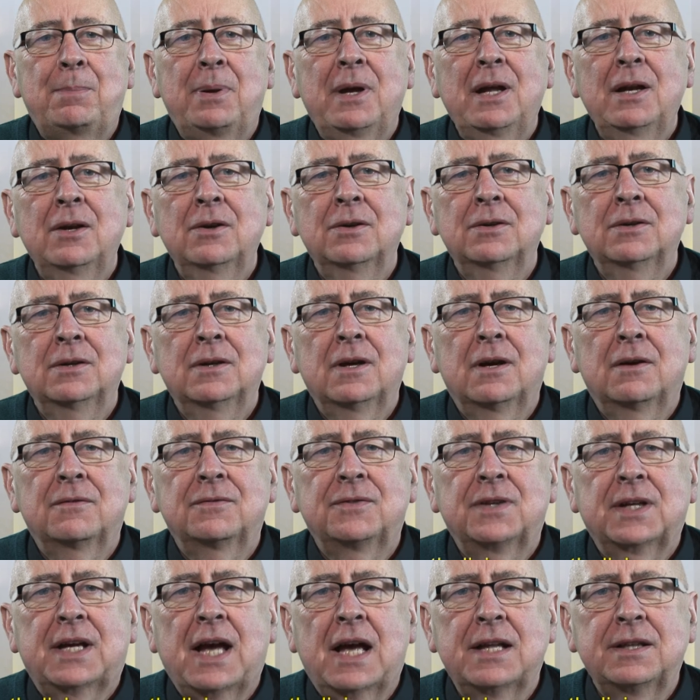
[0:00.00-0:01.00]
pillar of
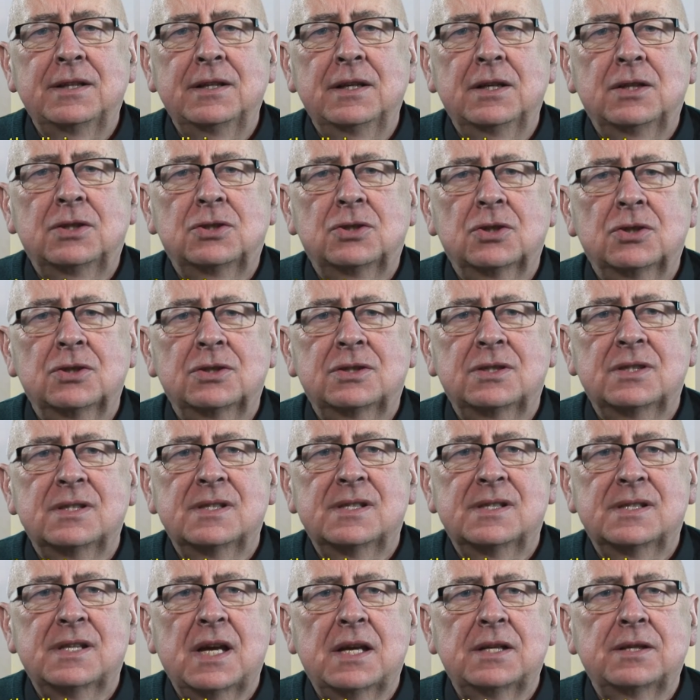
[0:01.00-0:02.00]
the Catholic Church's
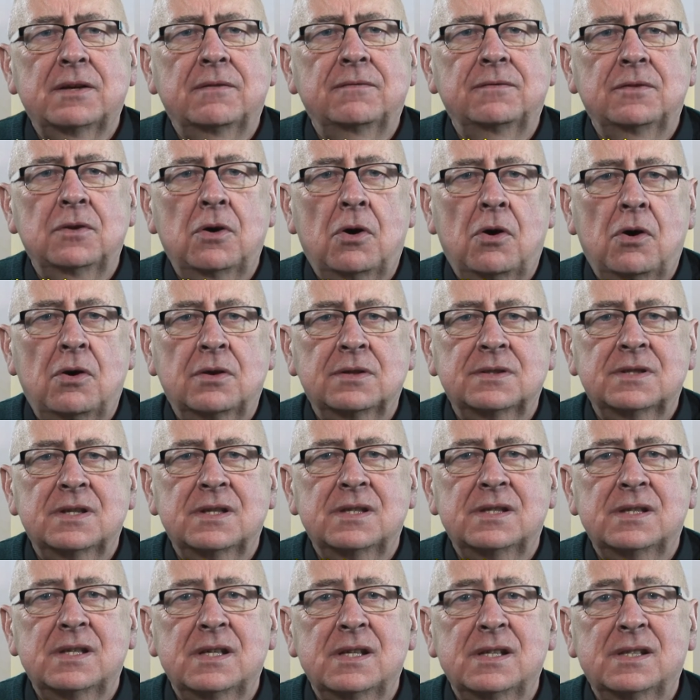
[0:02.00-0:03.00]
set of laws
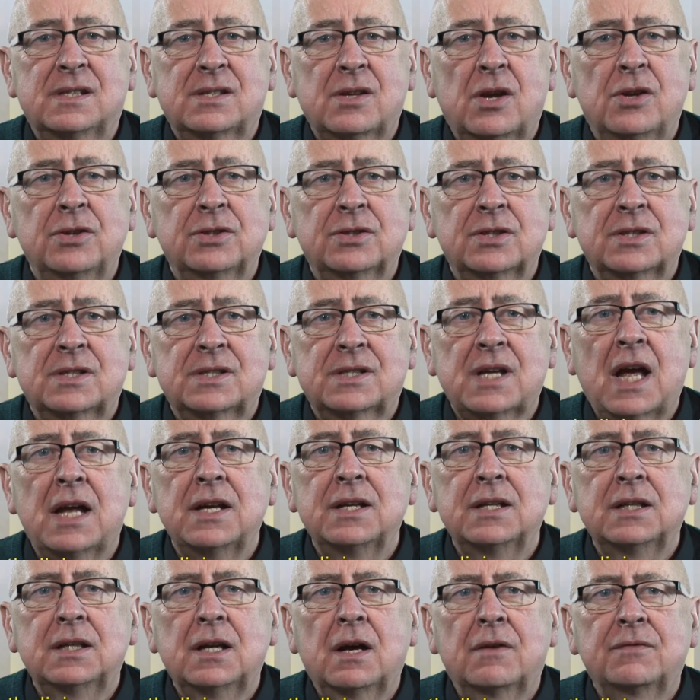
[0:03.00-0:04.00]
is its
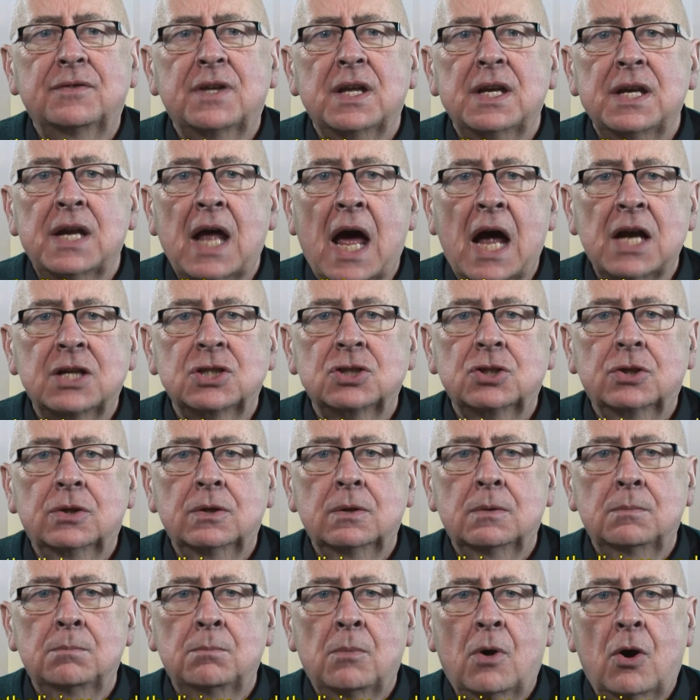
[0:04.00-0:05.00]
understanding of the
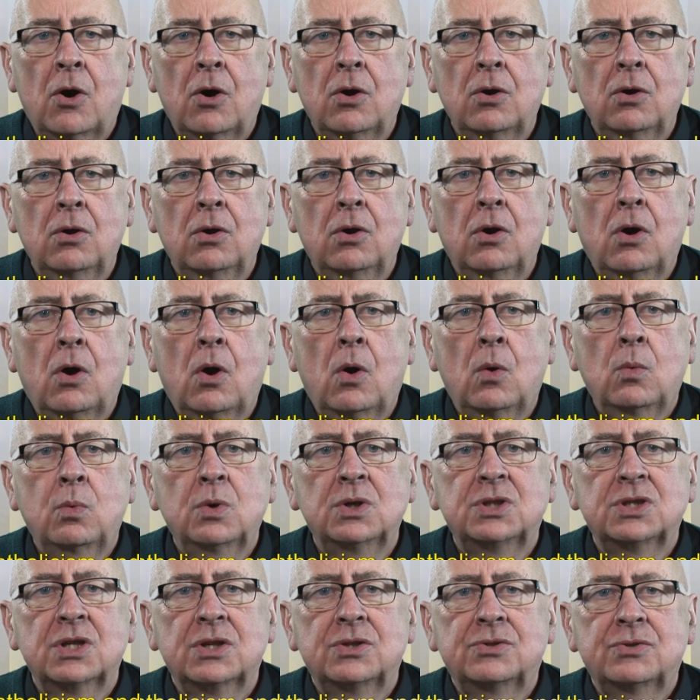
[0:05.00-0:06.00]
natural moral law,
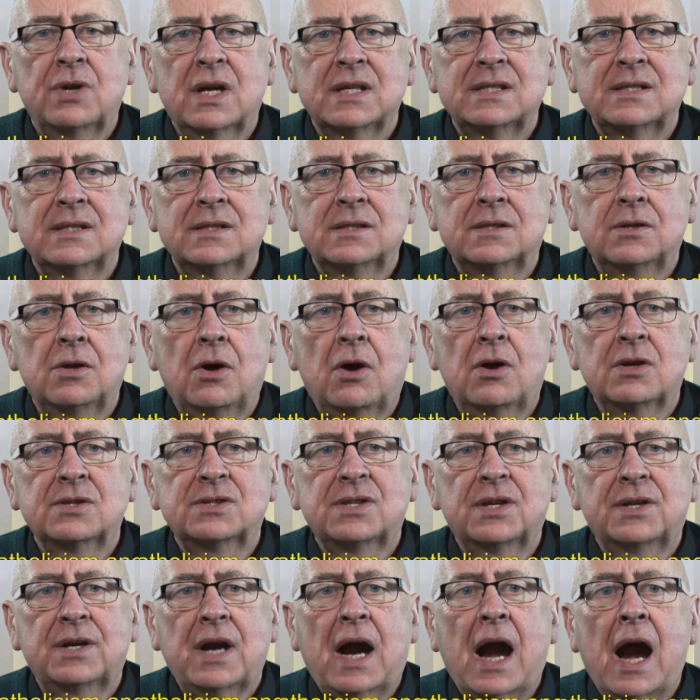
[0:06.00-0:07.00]
which addresses laws
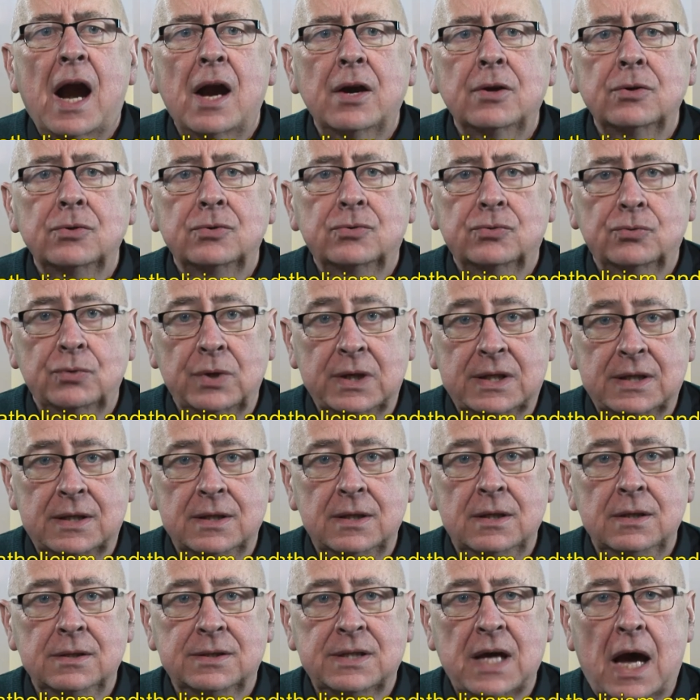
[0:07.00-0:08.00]
that aren't
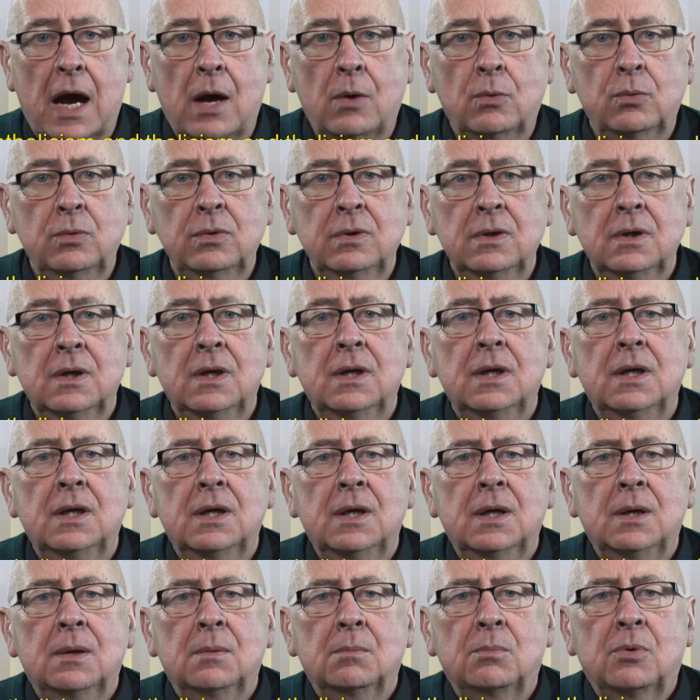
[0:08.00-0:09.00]
written down,
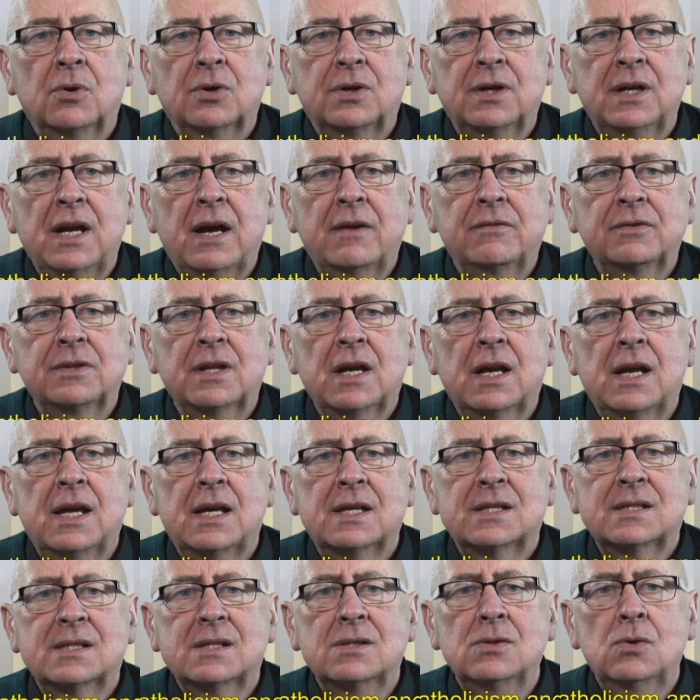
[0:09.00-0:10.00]
but
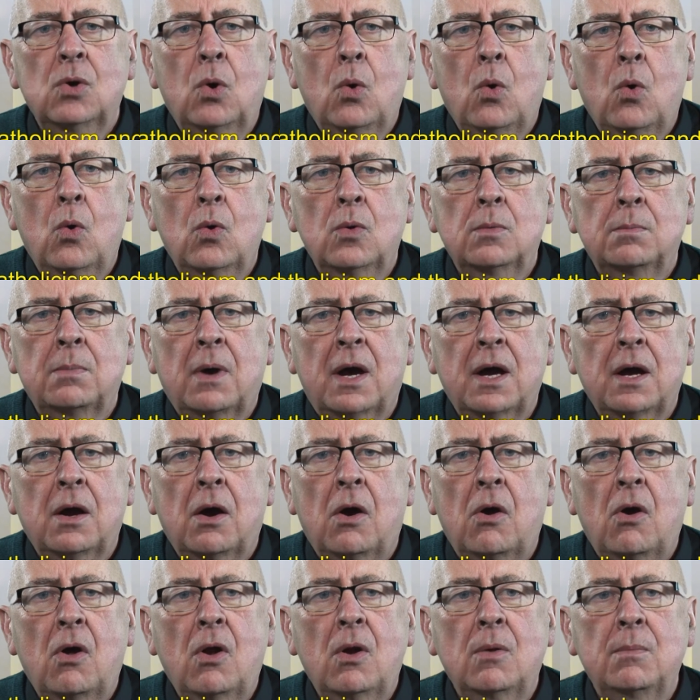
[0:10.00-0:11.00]
nevertheless known by
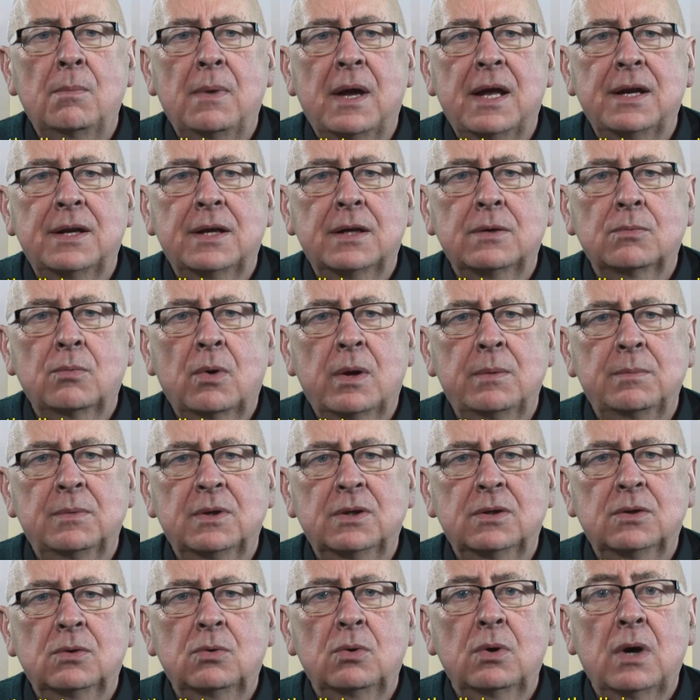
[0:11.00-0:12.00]
all men and
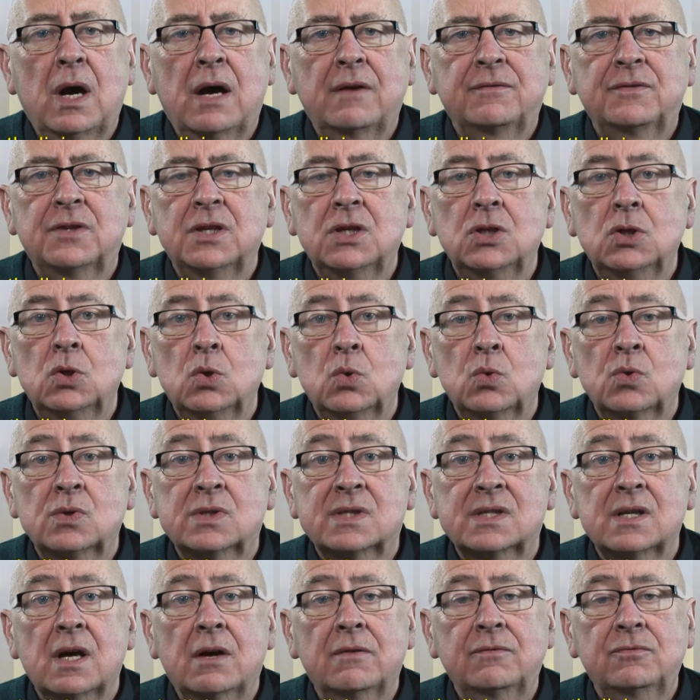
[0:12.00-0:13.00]
women who have the
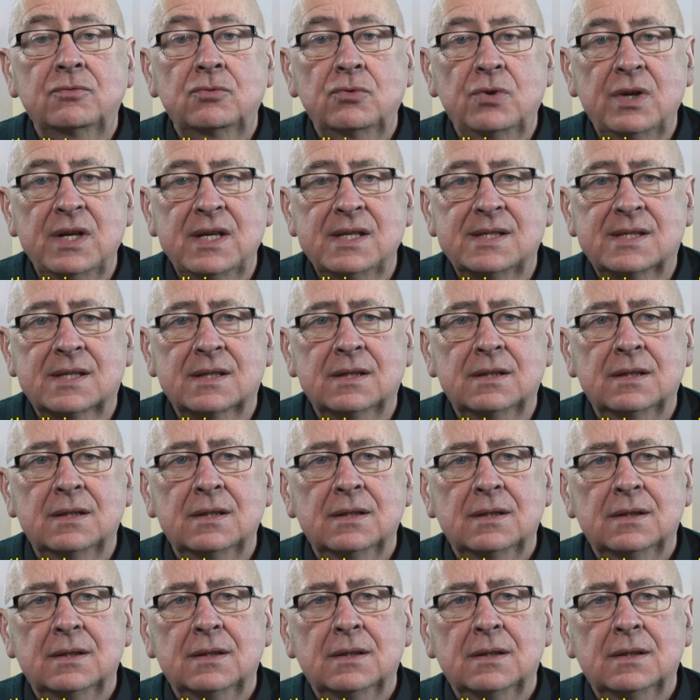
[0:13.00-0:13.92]
use of reason.